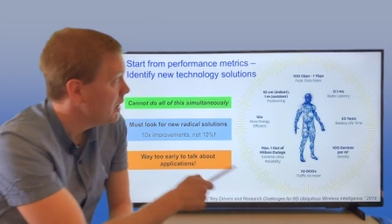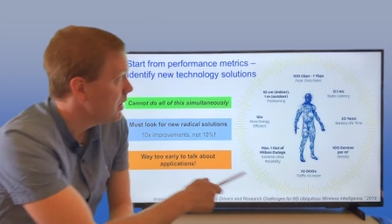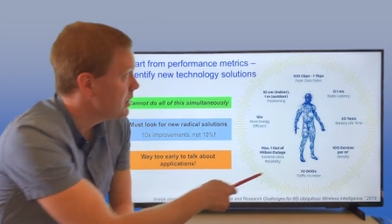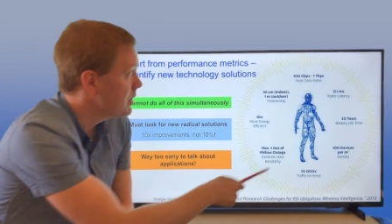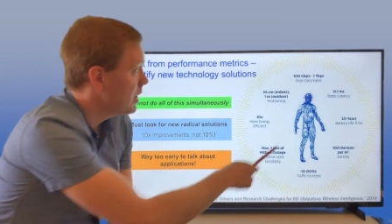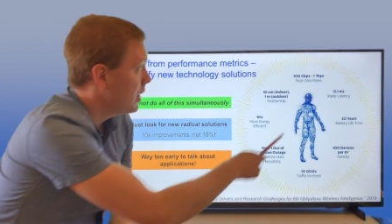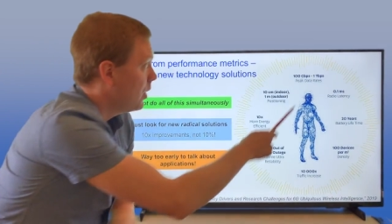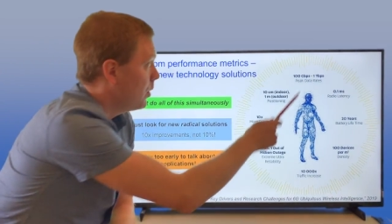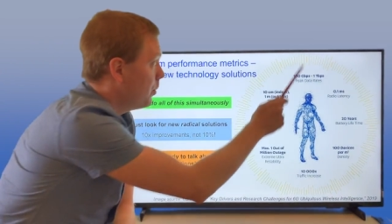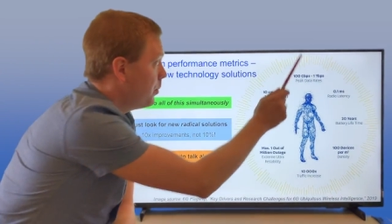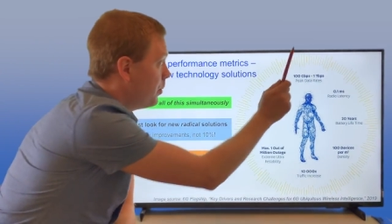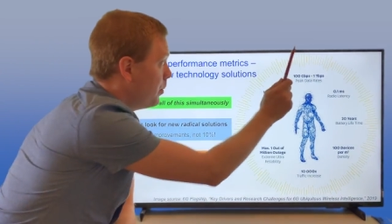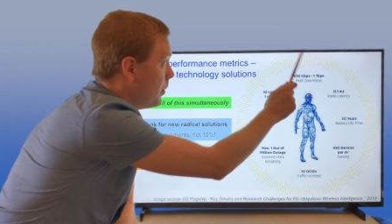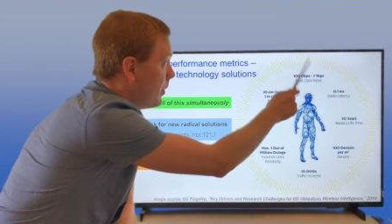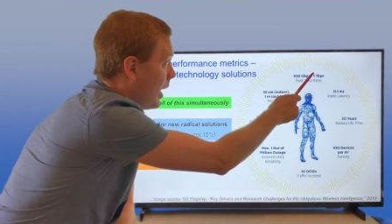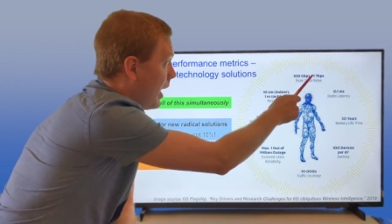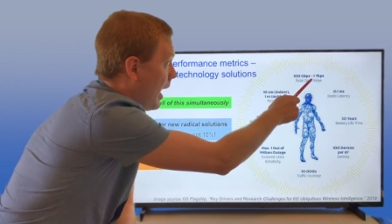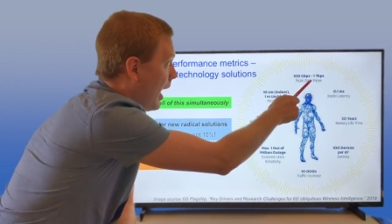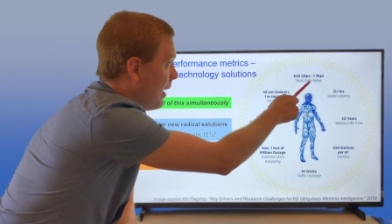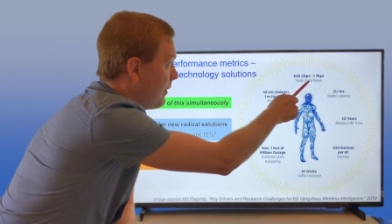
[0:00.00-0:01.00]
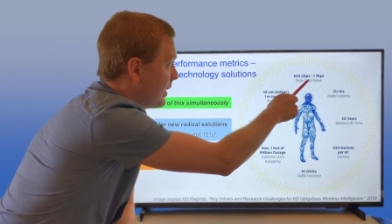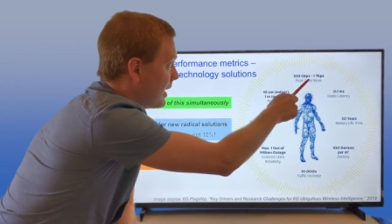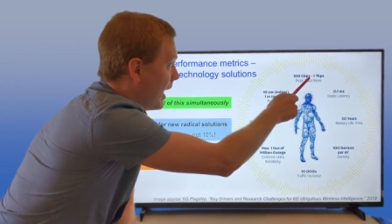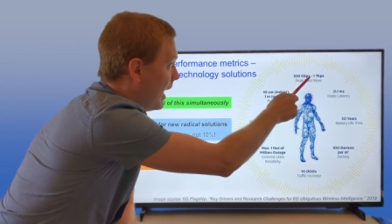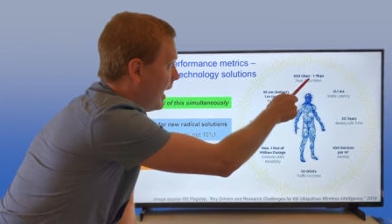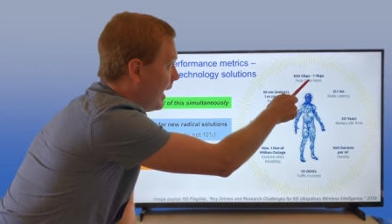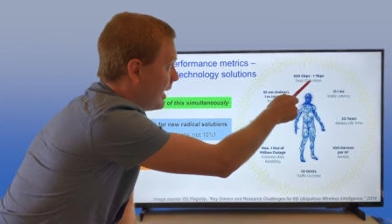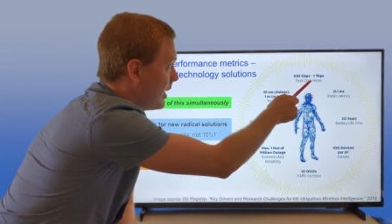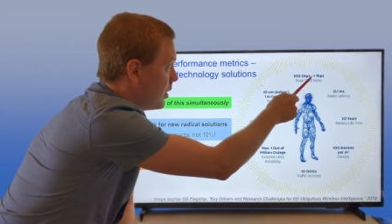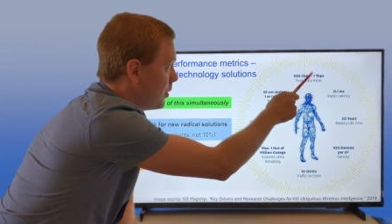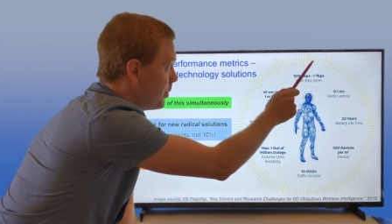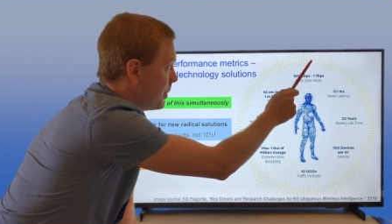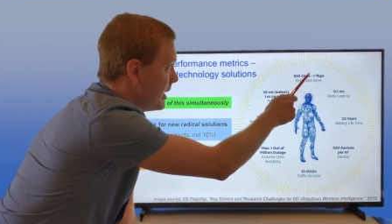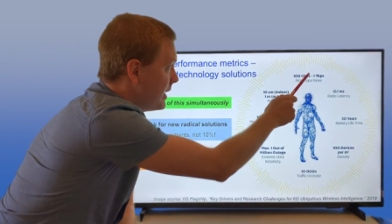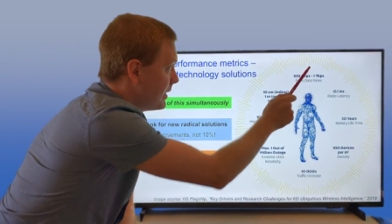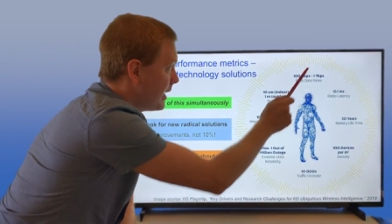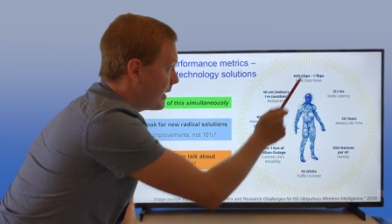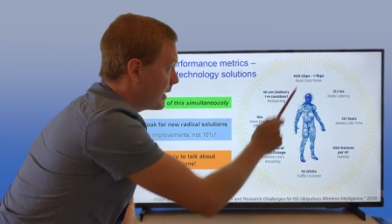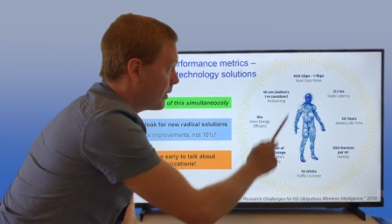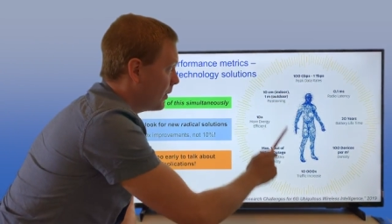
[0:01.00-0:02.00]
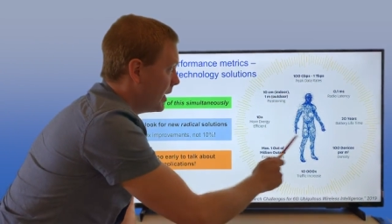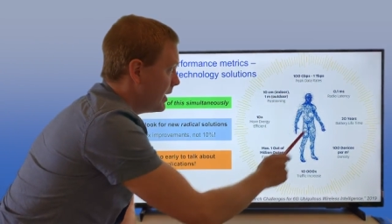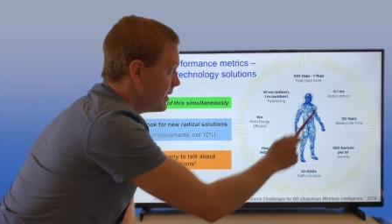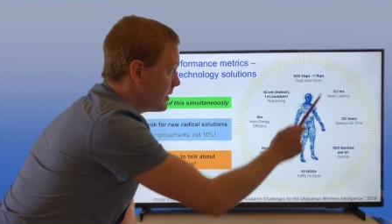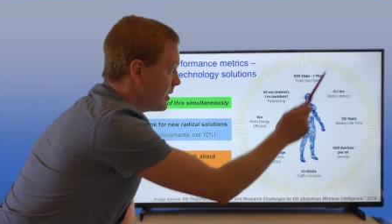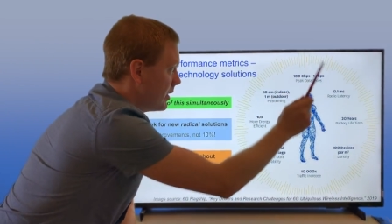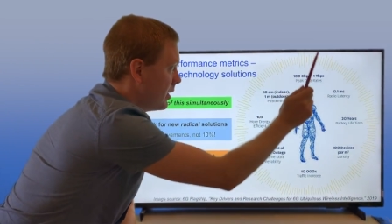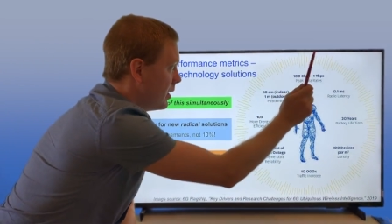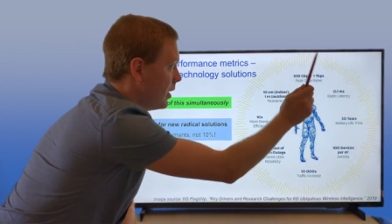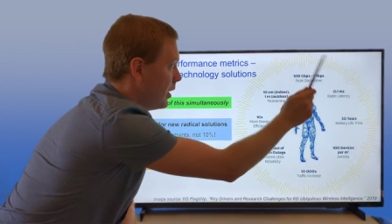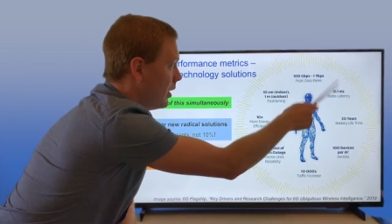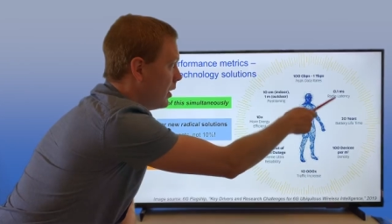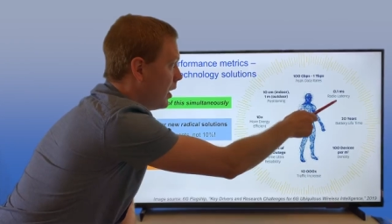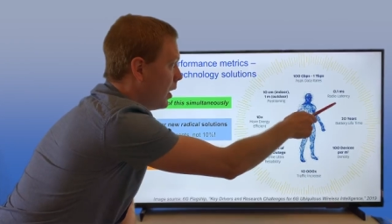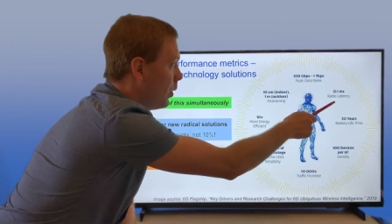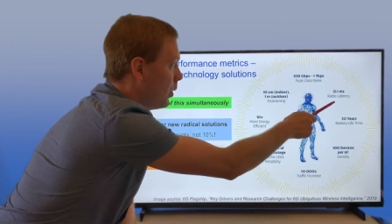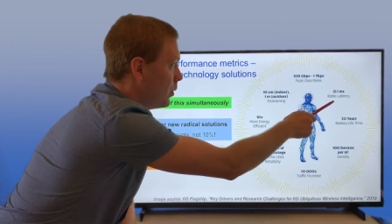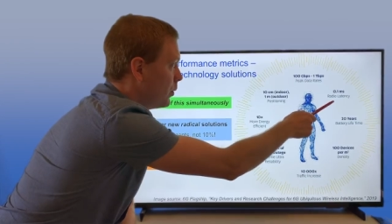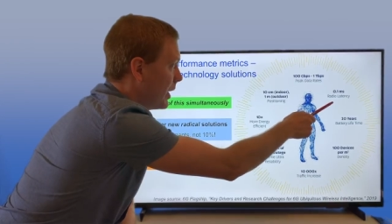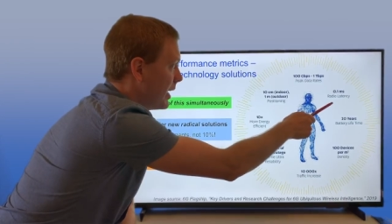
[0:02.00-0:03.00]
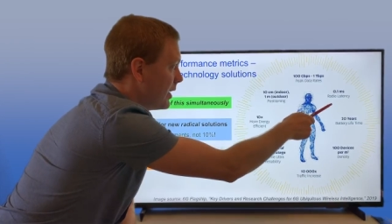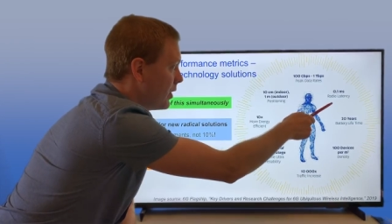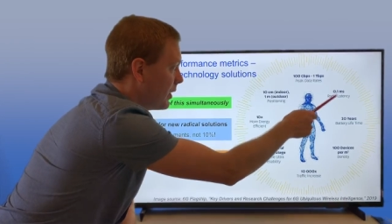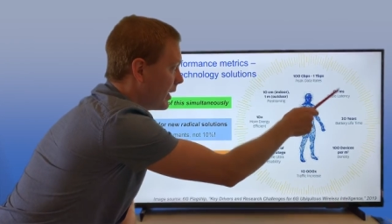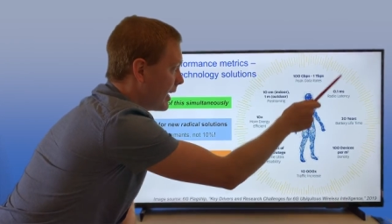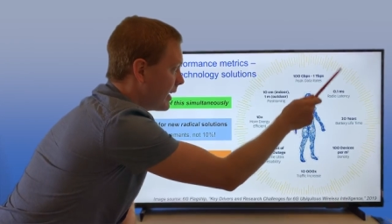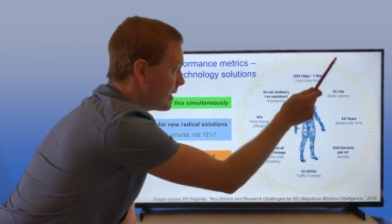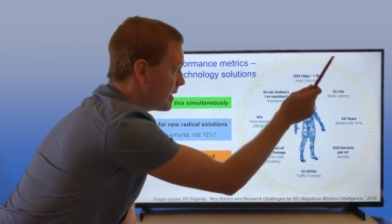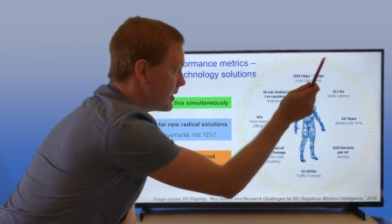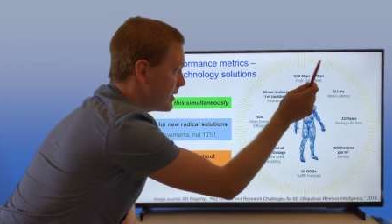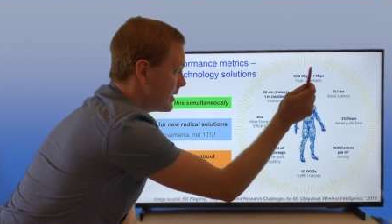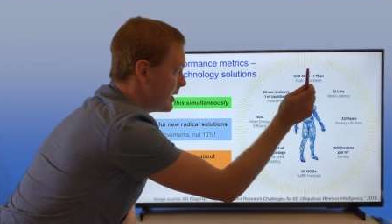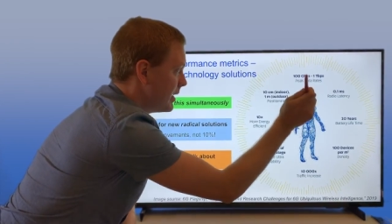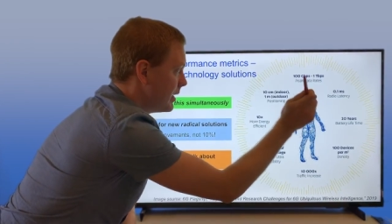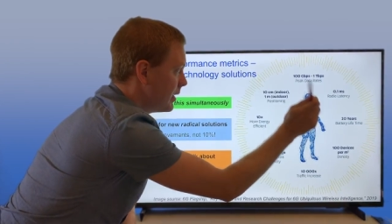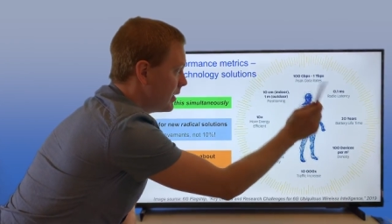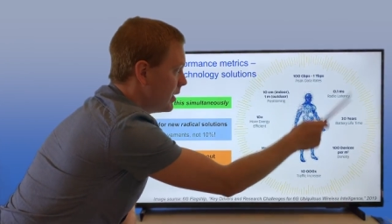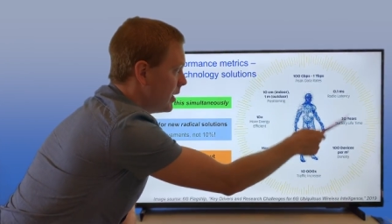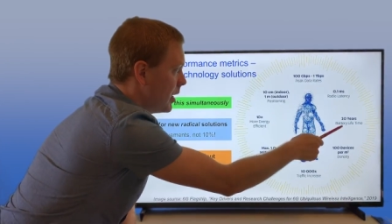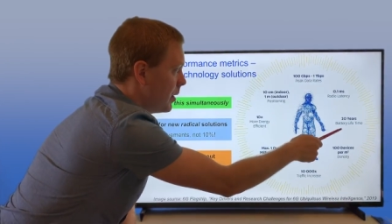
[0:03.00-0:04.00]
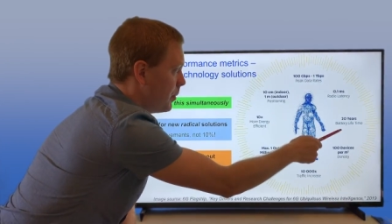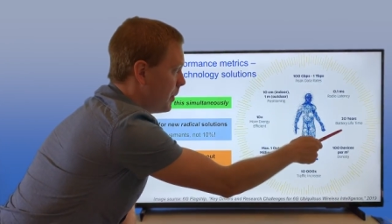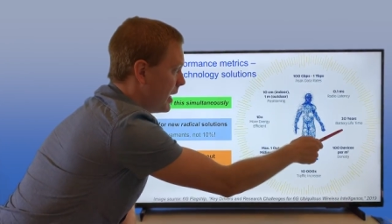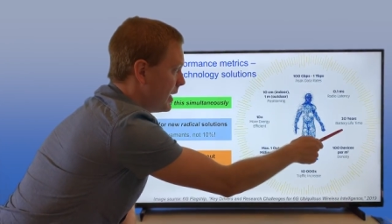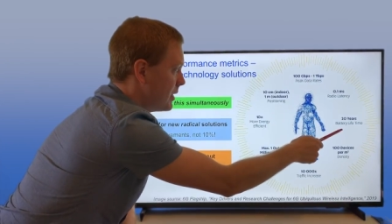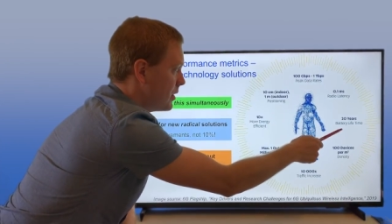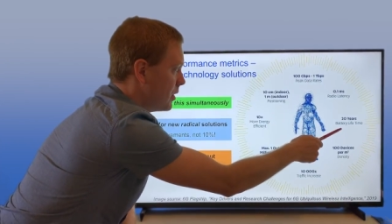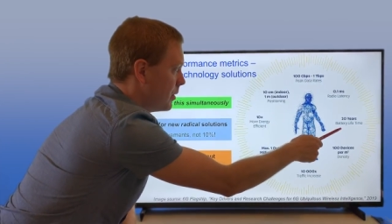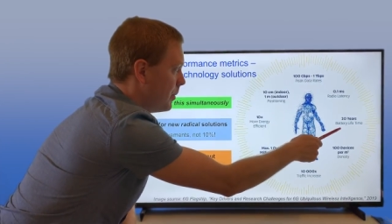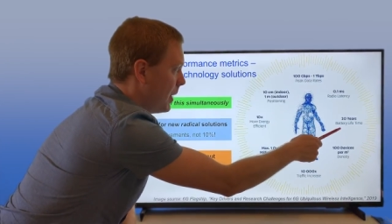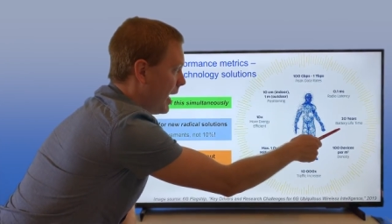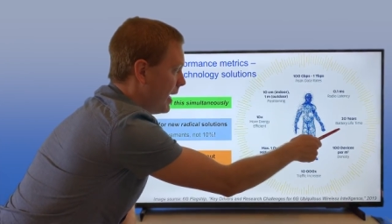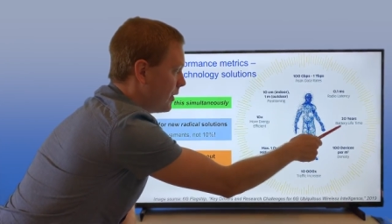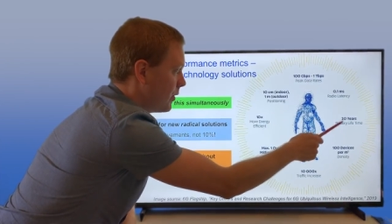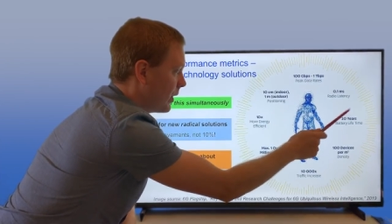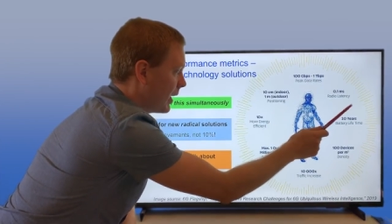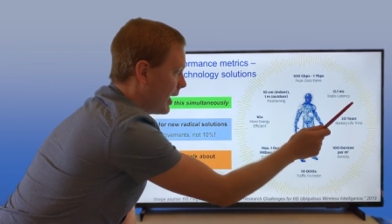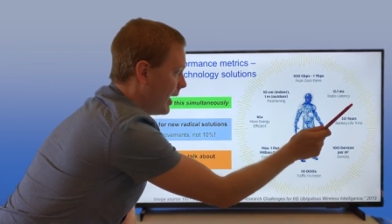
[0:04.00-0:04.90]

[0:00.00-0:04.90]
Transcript: So having higher peak data rate, lower radio latency, better battery